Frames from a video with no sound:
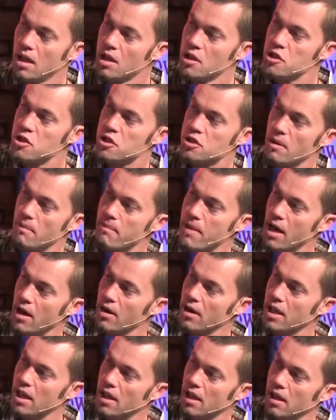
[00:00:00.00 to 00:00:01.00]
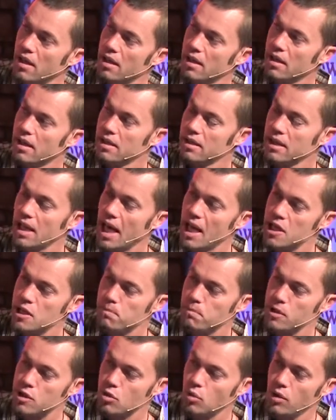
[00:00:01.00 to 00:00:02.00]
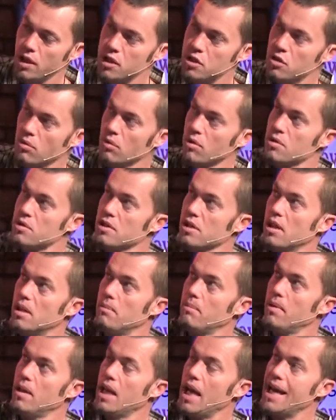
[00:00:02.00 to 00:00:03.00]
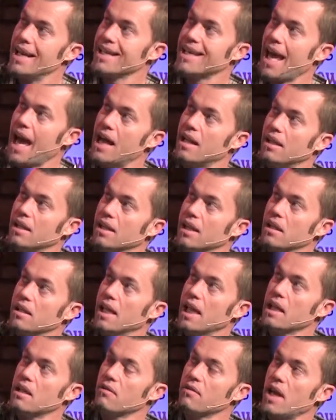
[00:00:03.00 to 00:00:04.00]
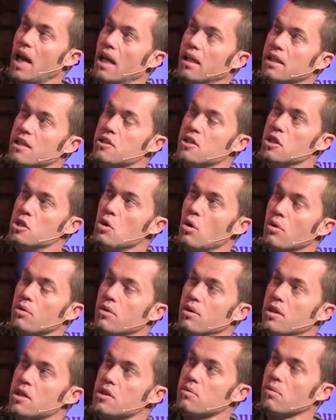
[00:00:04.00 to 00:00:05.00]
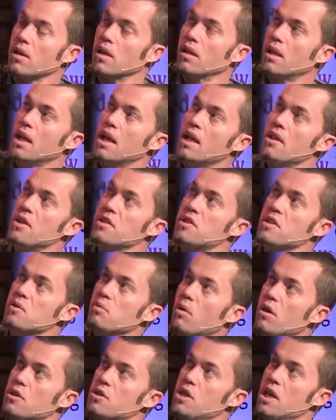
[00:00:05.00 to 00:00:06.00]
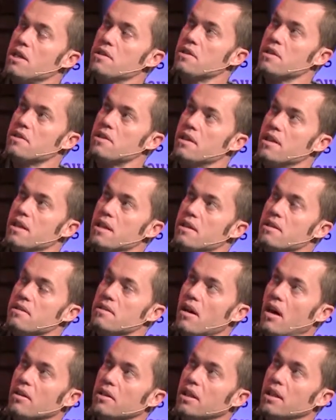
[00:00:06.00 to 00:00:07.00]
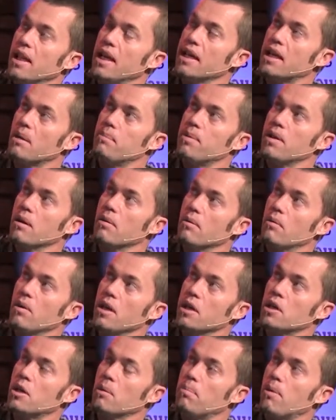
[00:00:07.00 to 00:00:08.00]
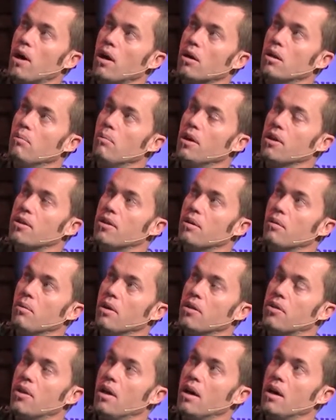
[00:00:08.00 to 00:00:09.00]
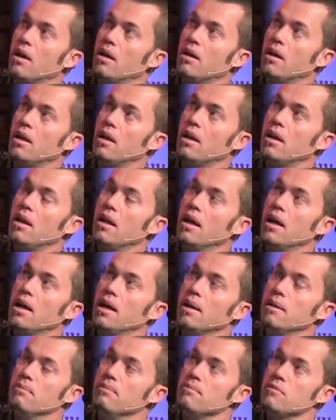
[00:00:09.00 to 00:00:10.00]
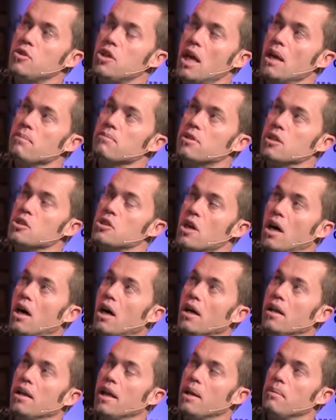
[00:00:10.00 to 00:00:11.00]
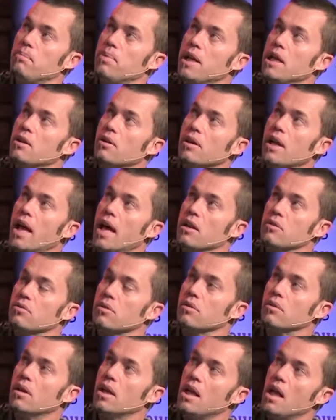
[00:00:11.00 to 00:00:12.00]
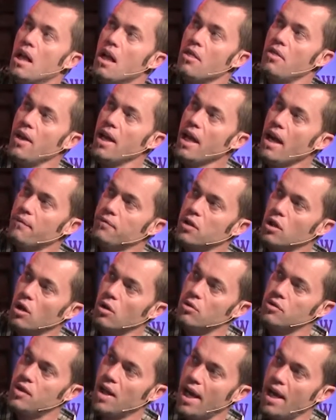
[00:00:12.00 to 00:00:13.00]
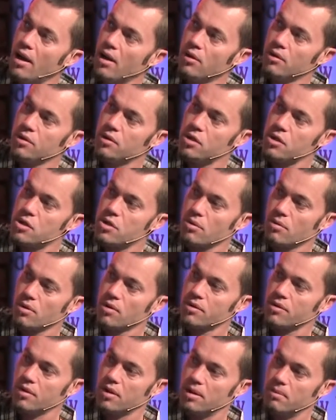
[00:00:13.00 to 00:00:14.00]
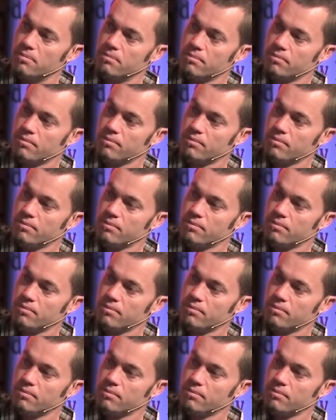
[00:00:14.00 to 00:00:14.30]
Samaria lies between Jerusalem and Galilee. Lake of Galilee is in northern Israel. This is where Jesus is on the lake up here in Capernaum with, with uh, um, James and John and Peter and Andrew. They have to go down to Jerusalem.